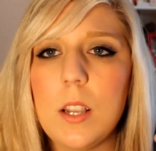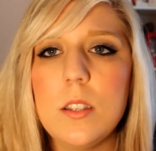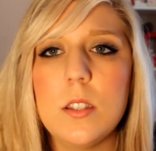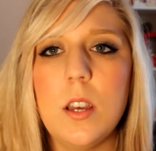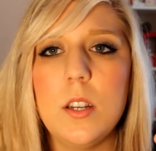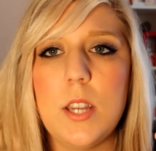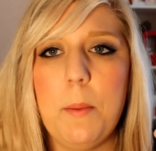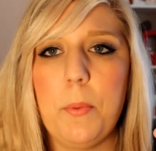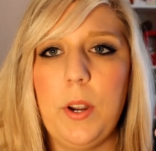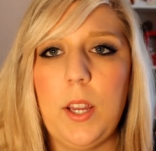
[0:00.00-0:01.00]
Such
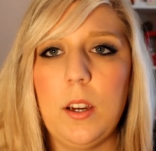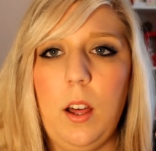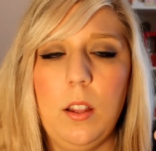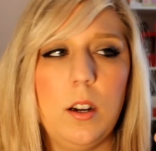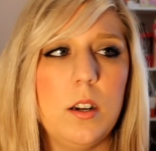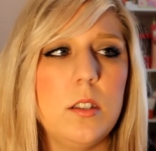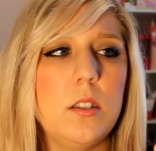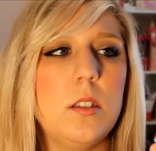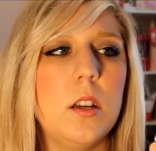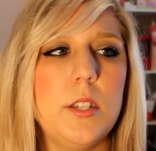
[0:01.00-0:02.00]
a pretty color,
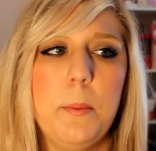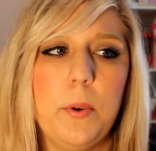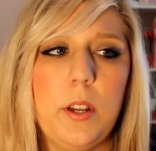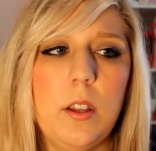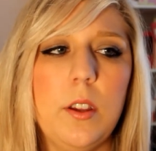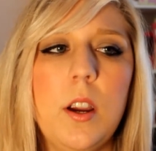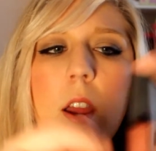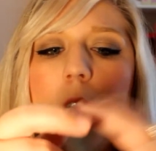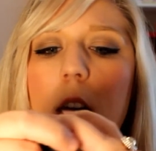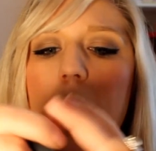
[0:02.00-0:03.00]
such a pretty color.
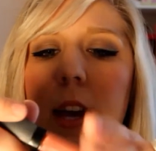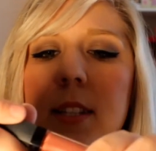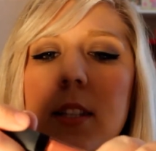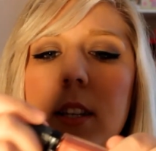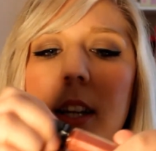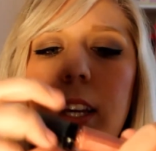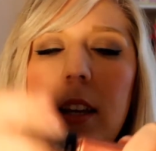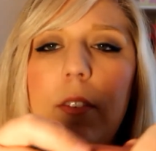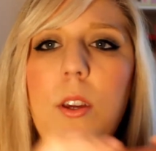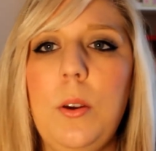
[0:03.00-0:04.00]
It's gonna
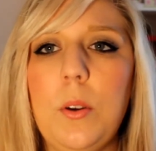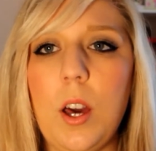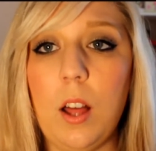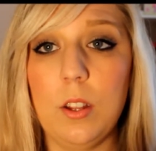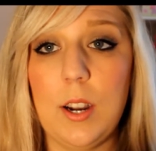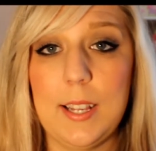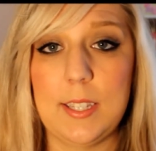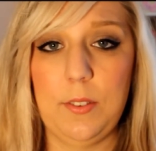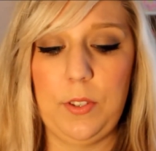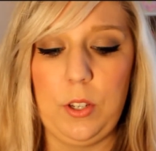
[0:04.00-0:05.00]
give you color as
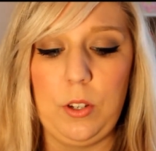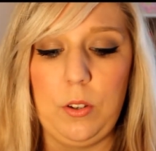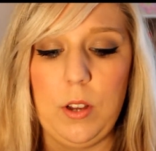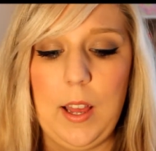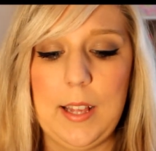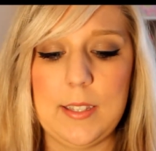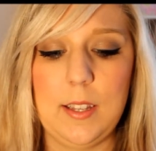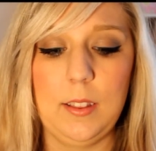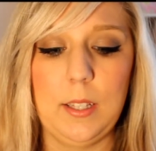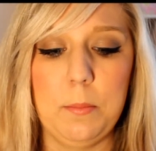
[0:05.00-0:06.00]
a
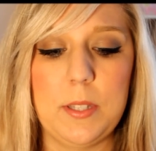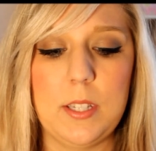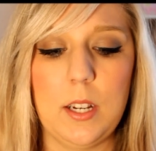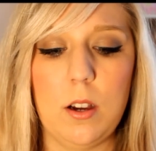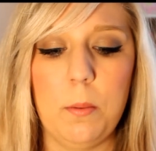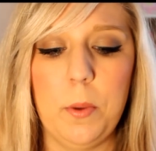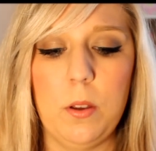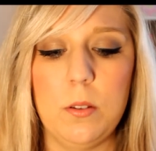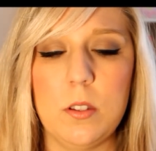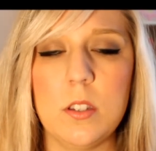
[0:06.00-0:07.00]
lipstick
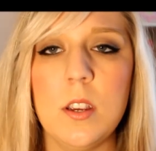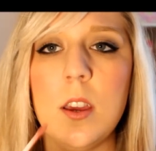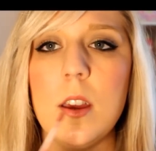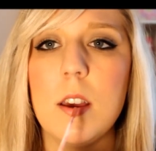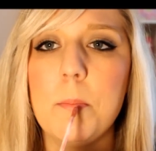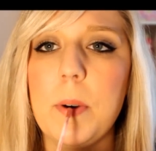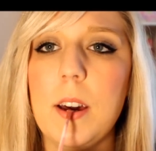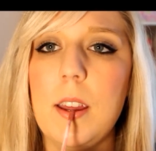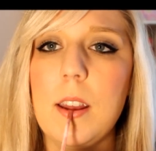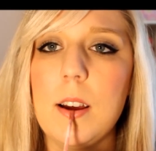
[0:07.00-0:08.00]
almost,
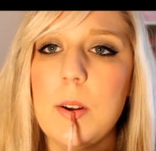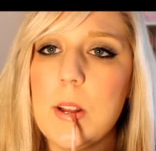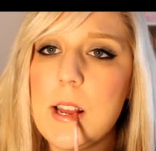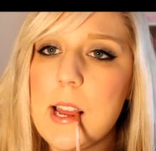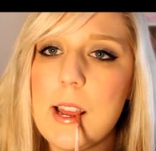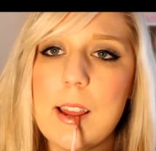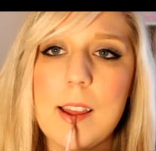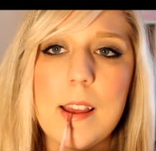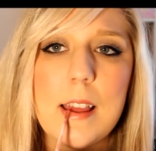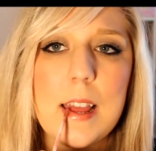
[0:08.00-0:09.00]
but
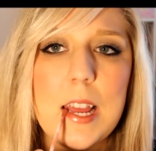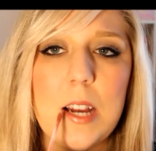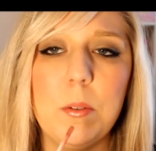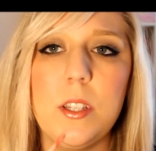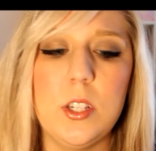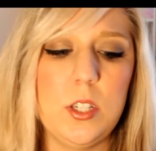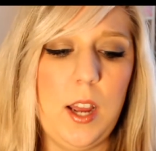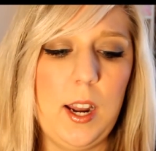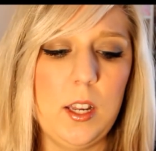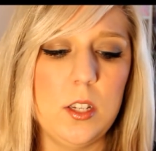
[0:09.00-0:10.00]
with the
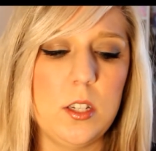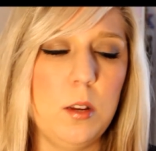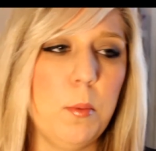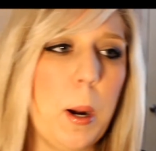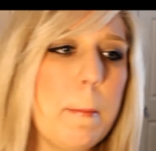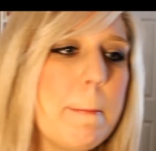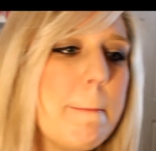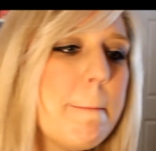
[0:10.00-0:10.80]
shine and shimmer